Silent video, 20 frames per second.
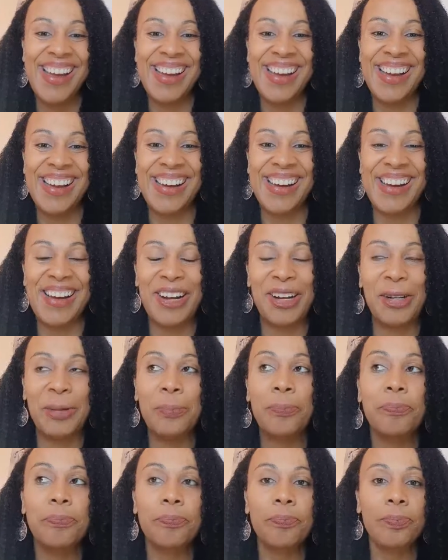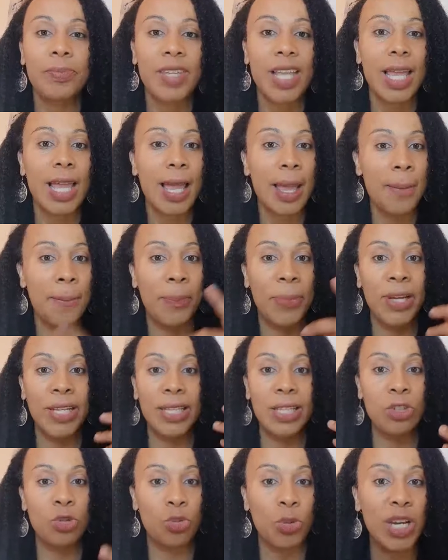
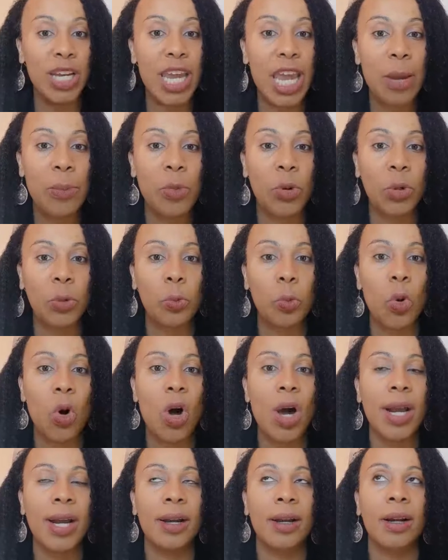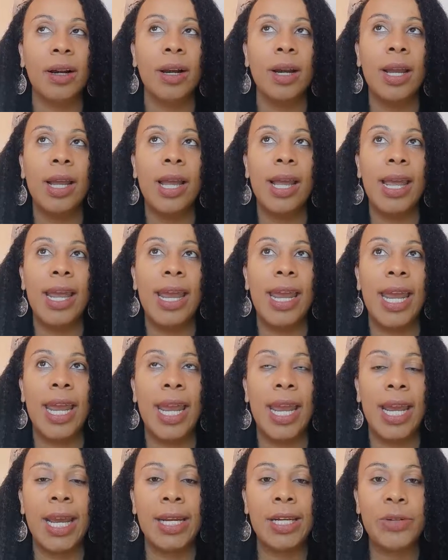But drinking more water,
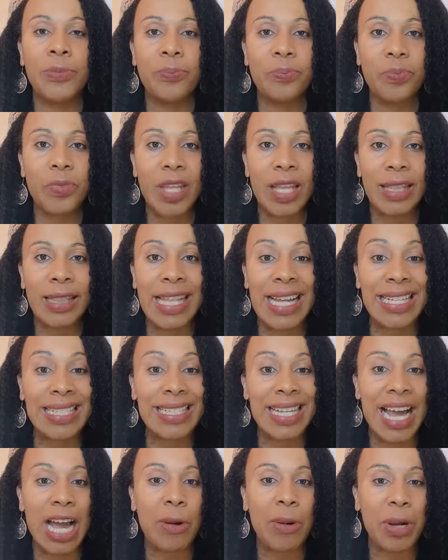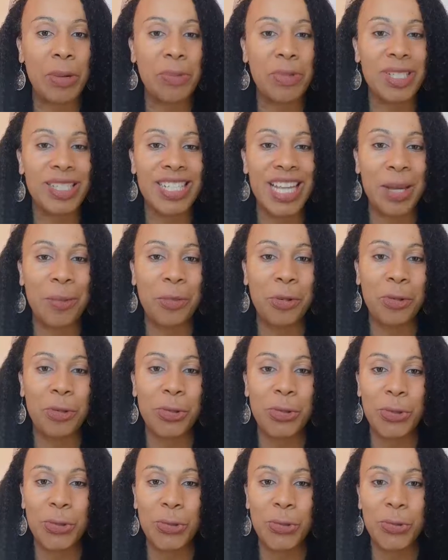and that's how I was able
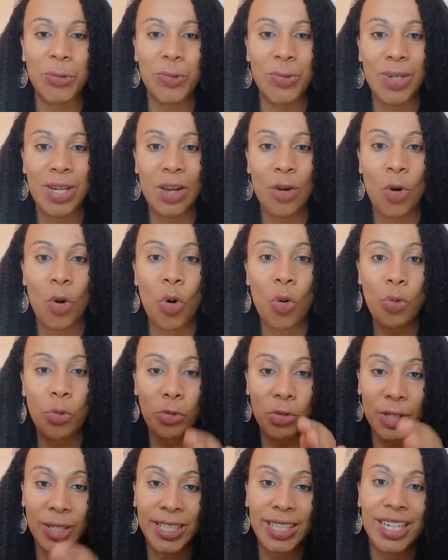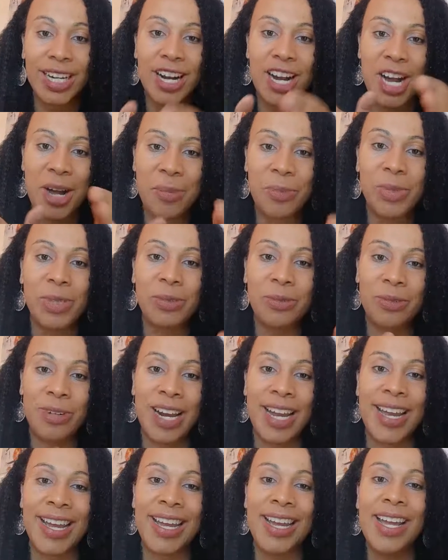to overcome,
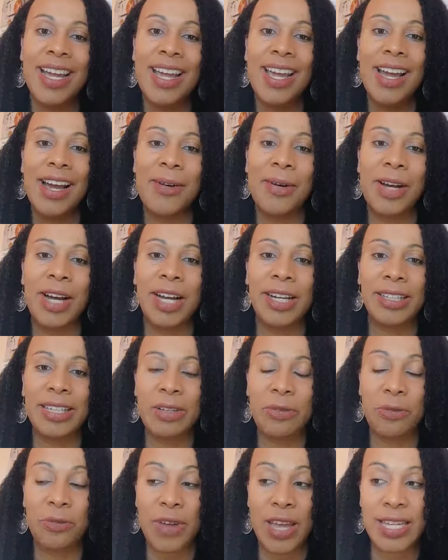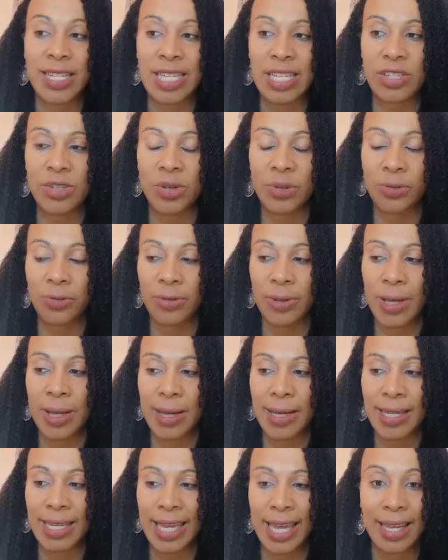right, the phases of
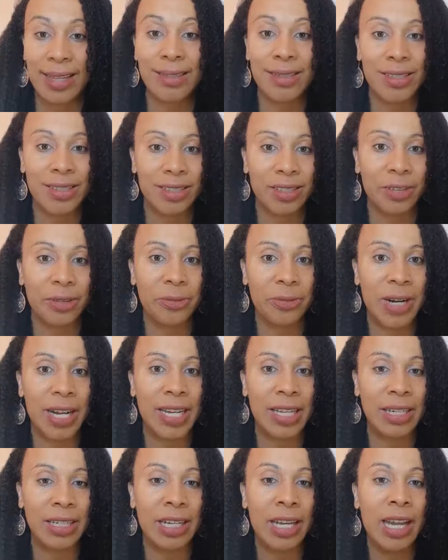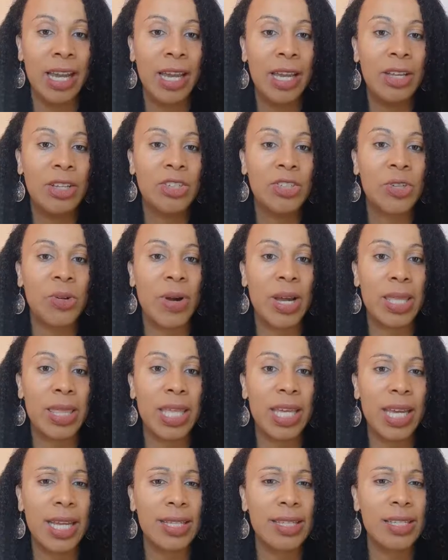cancer, right? So I
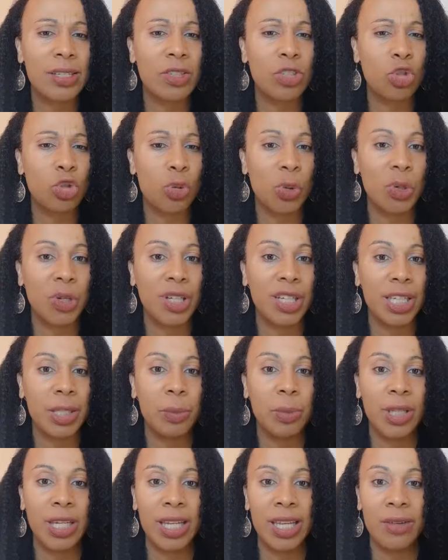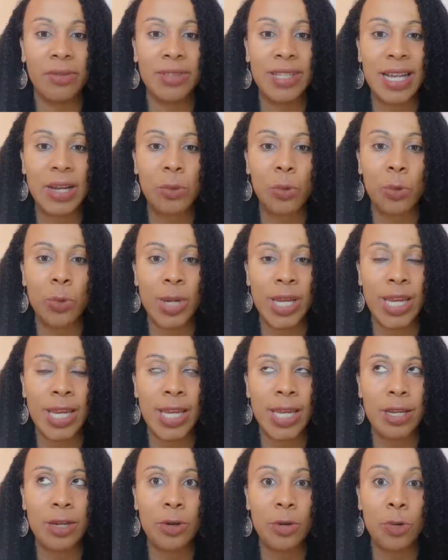think it's strongly believed that
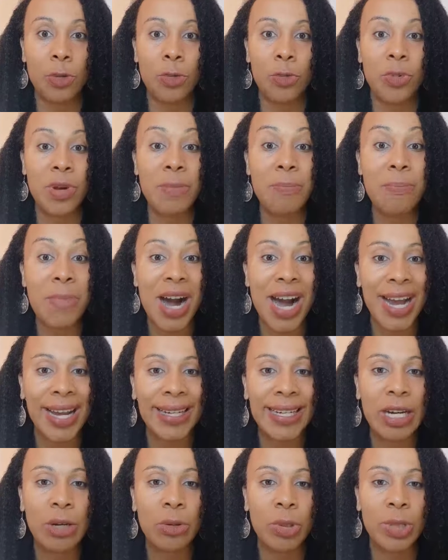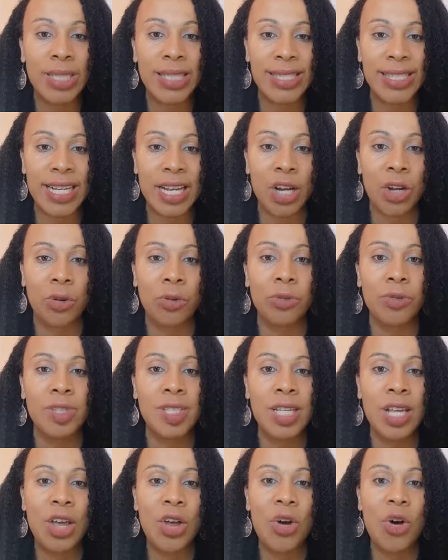we remind
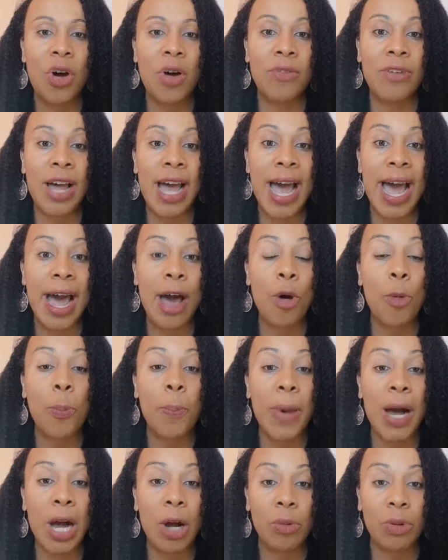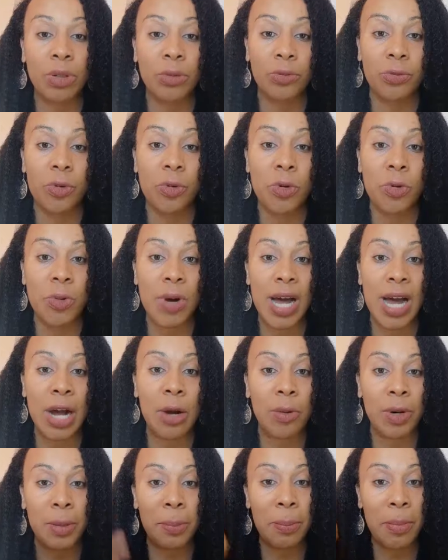ourselves of how powerful
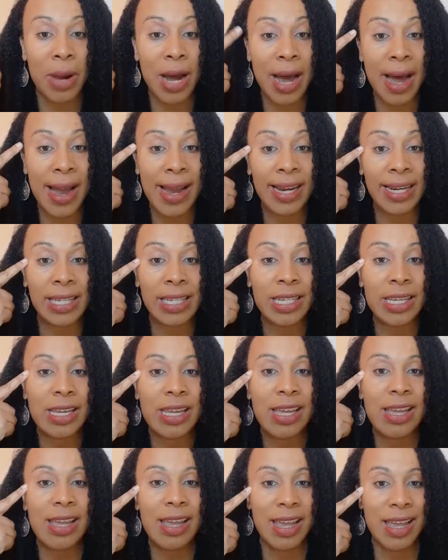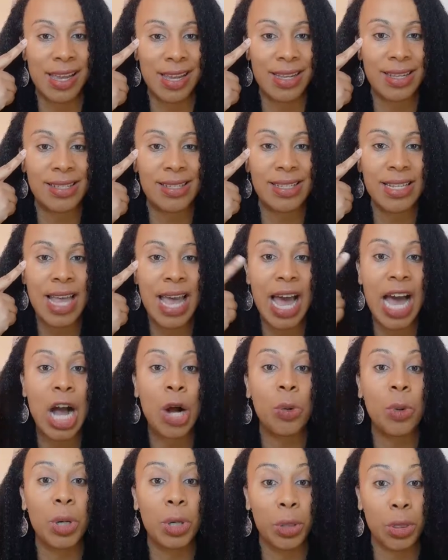our mind is,
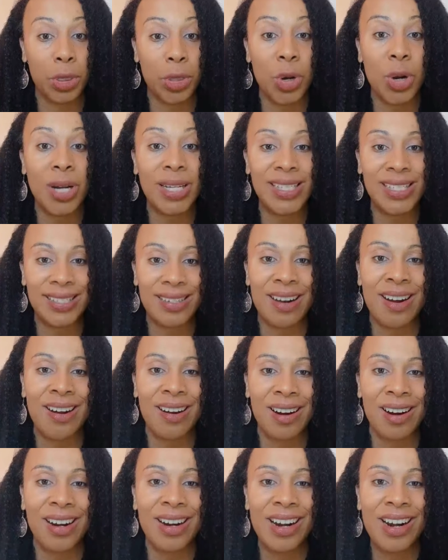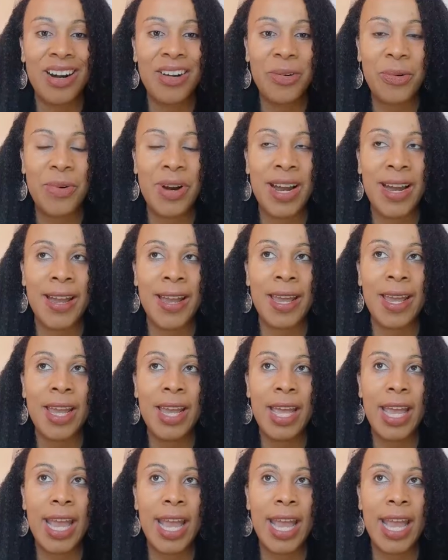our thoughts are, right?